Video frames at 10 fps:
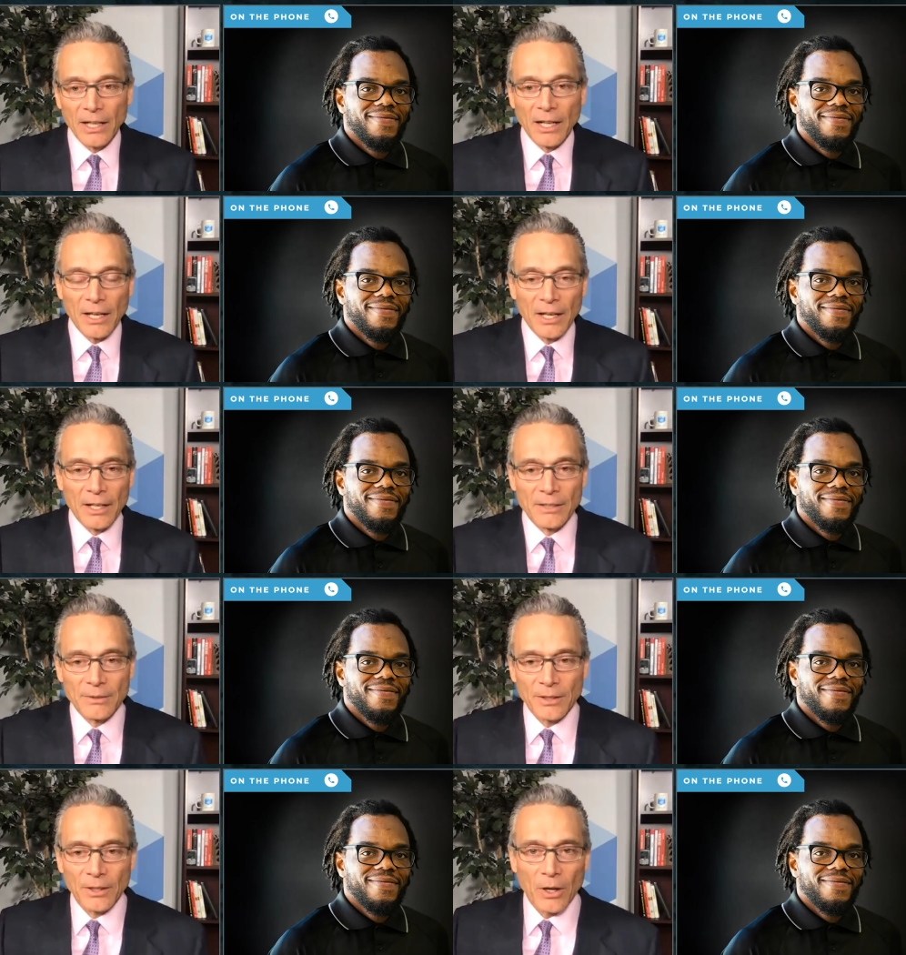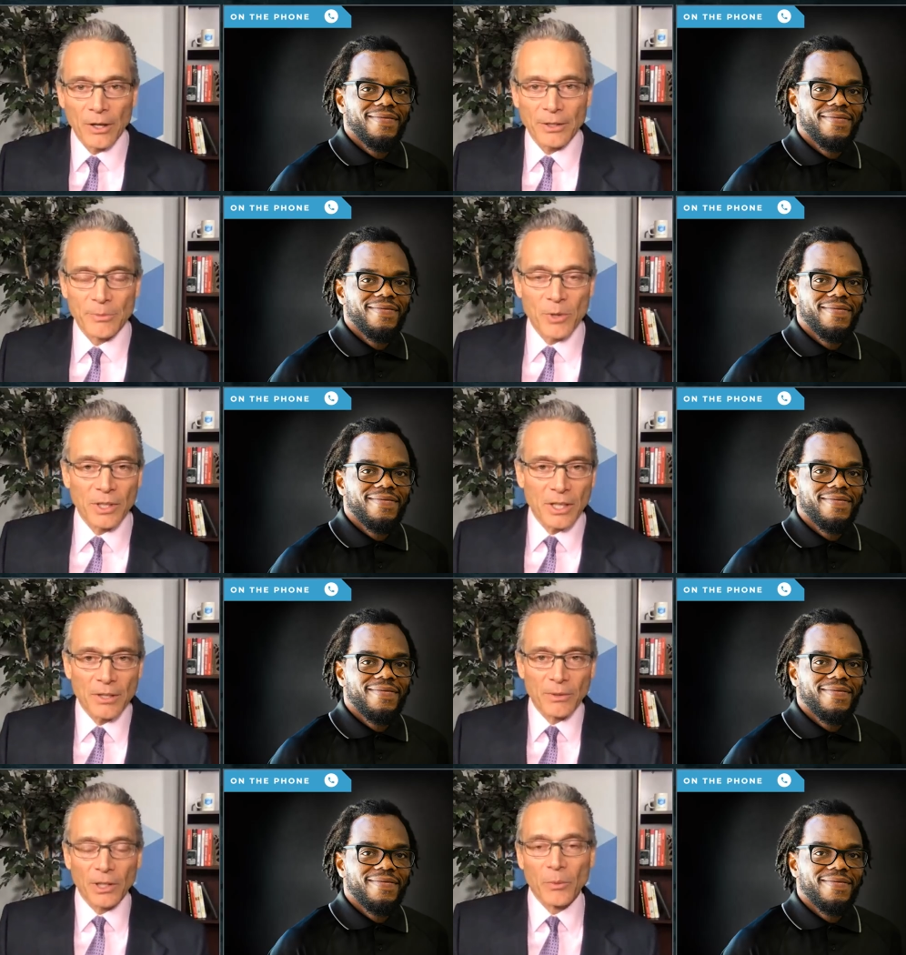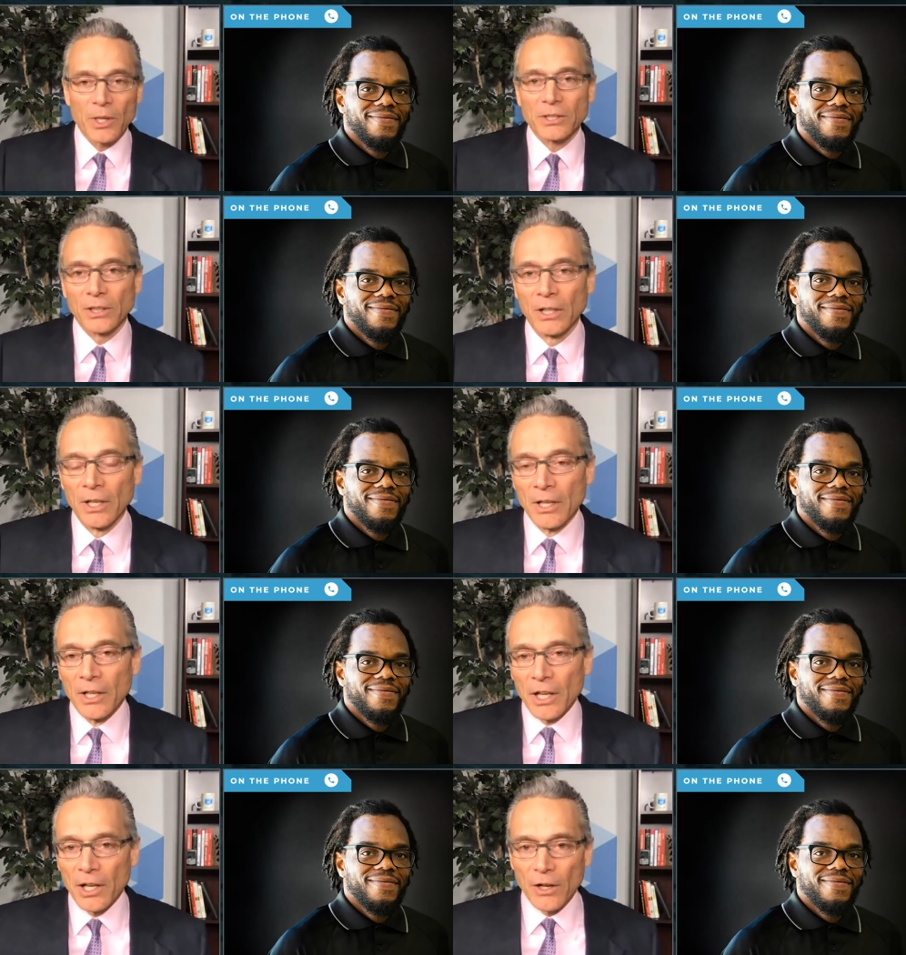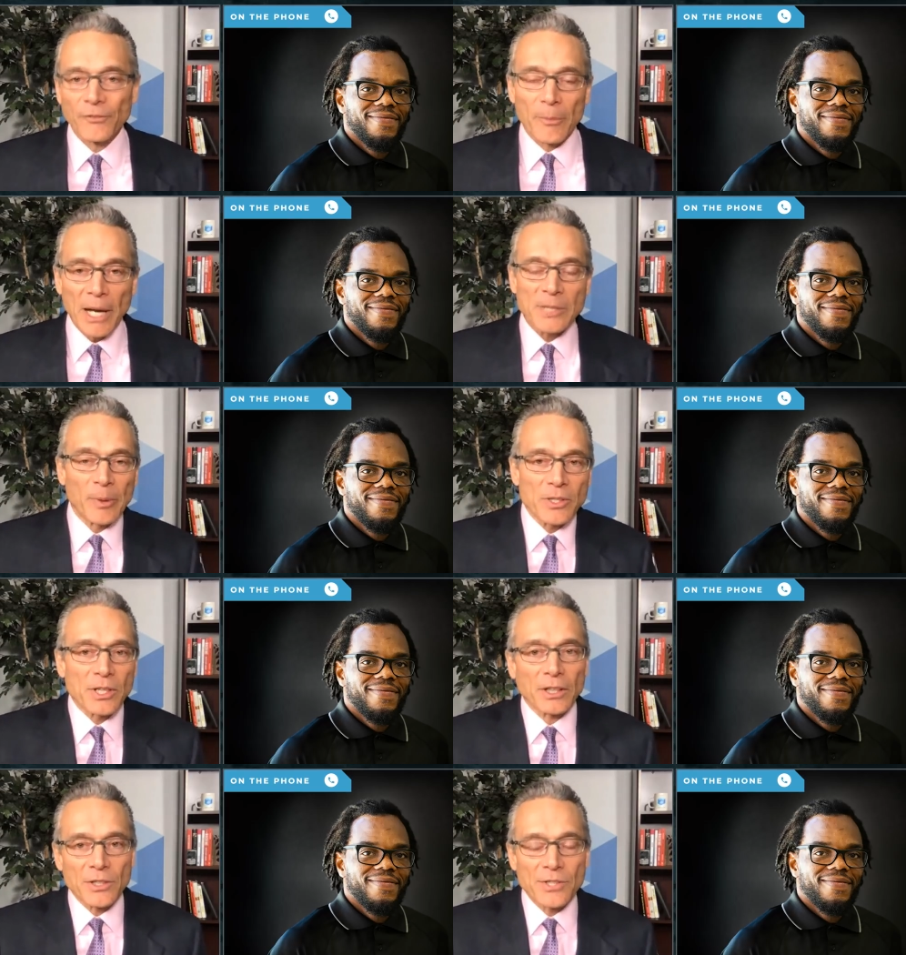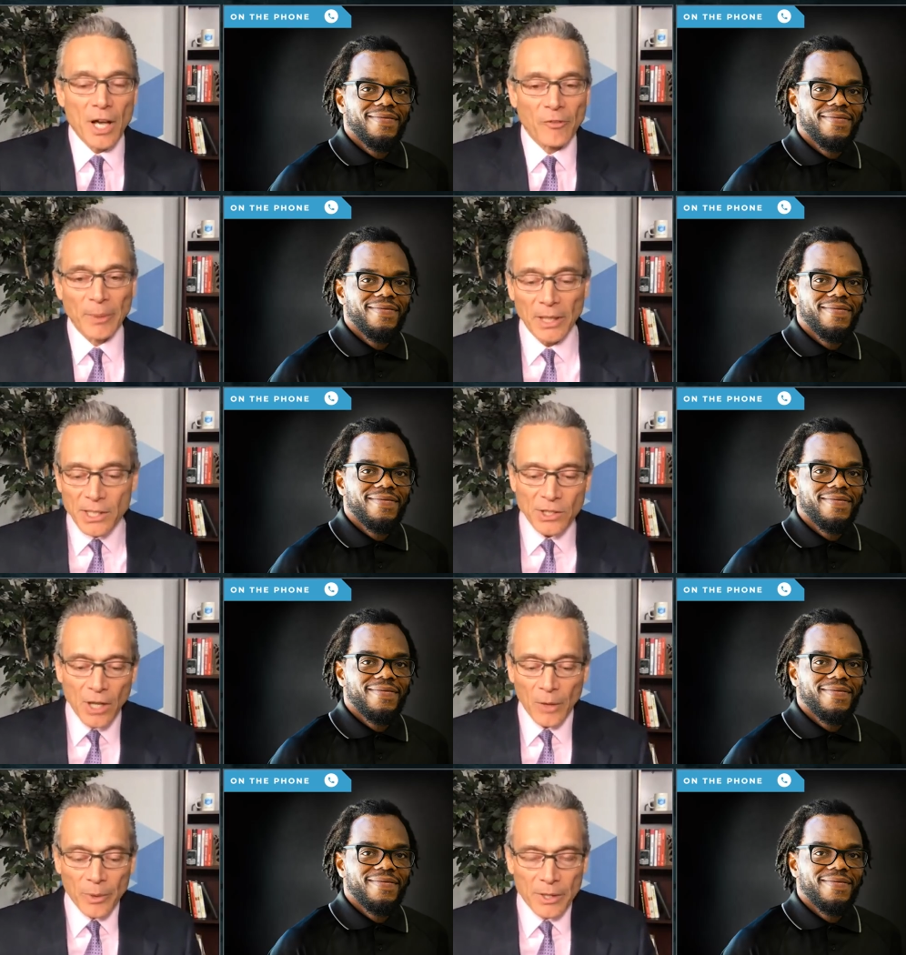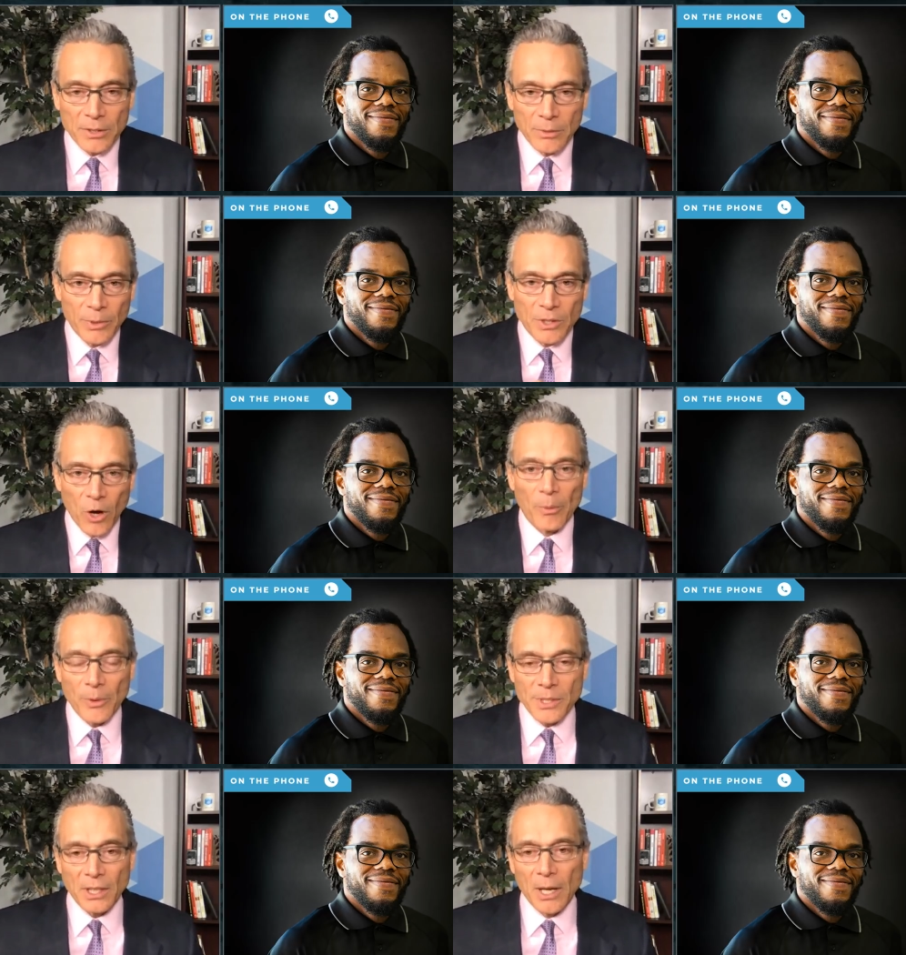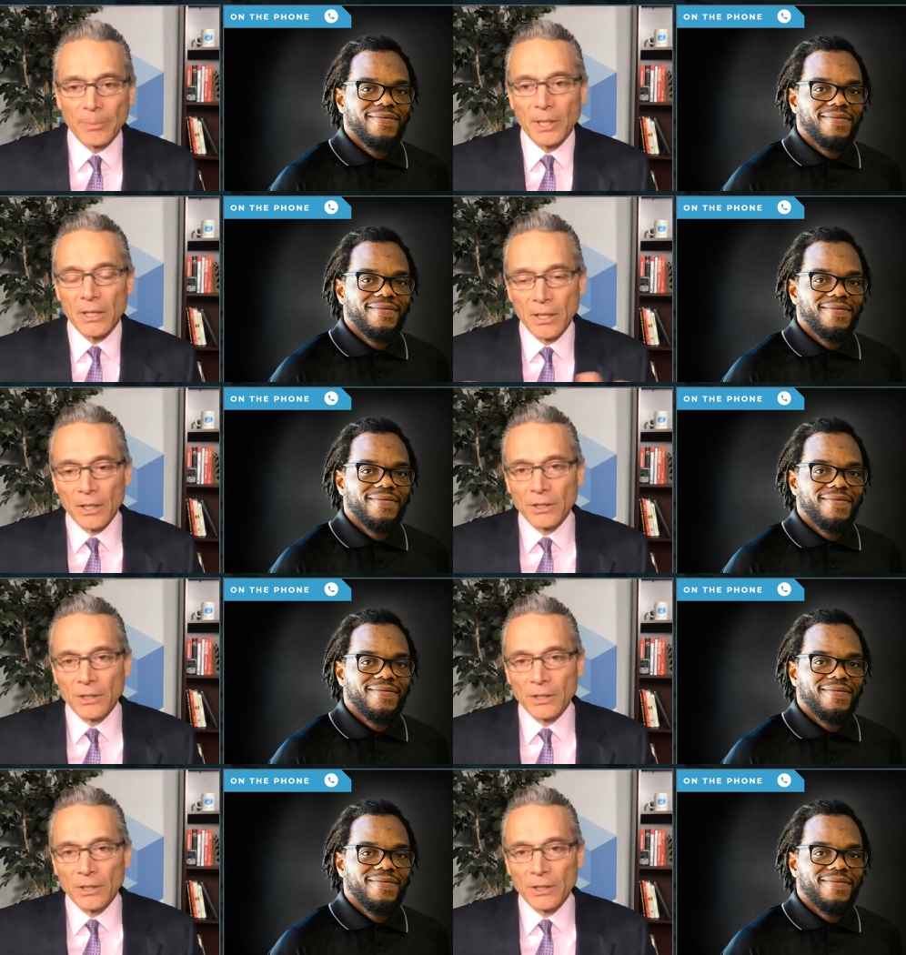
Speaker 1: And, uh, and, you know, our community really wants to hear from experts like yourself. But let's start with, with Domo as the company.